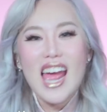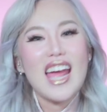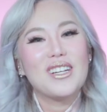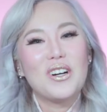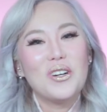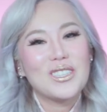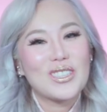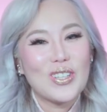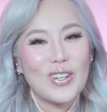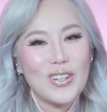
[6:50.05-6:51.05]
And
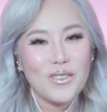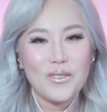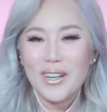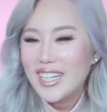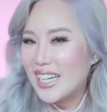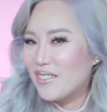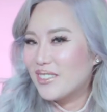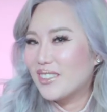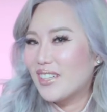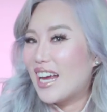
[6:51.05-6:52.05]
also, when it
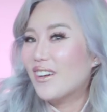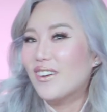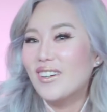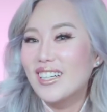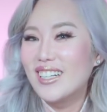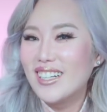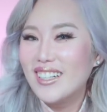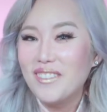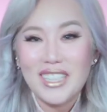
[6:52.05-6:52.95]
comes to like local,